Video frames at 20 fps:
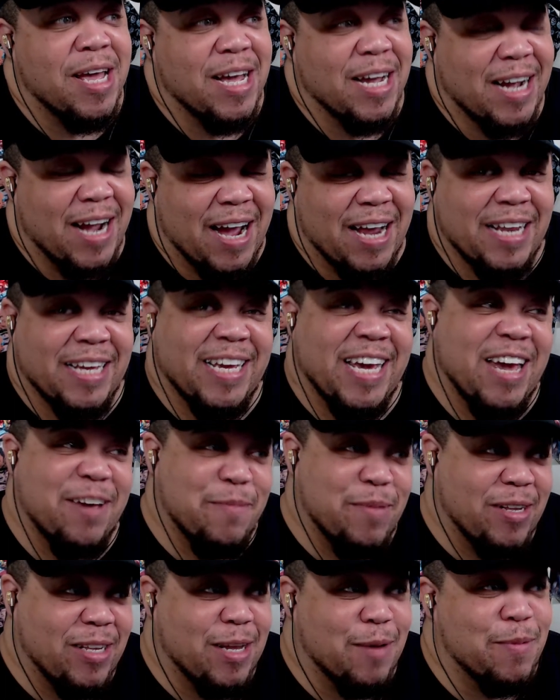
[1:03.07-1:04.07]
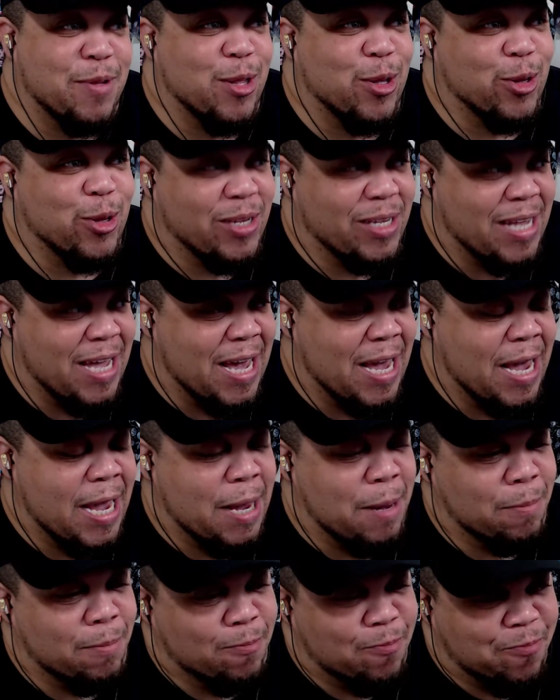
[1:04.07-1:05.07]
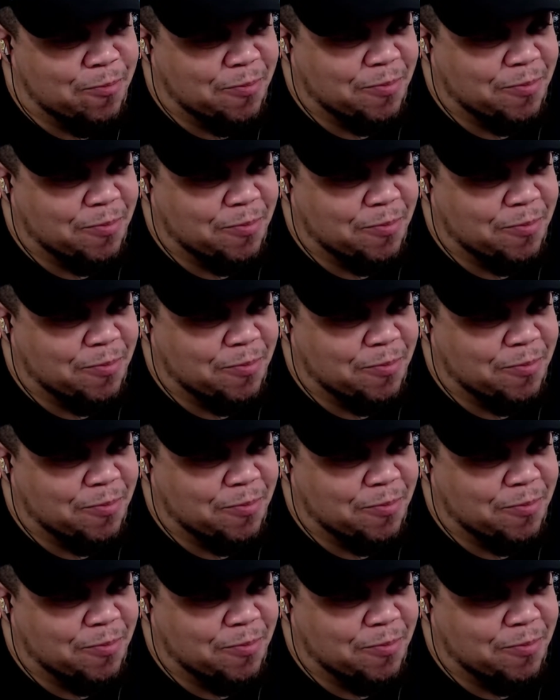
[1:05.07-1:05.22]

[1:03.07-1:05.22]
kind of gave me some of those same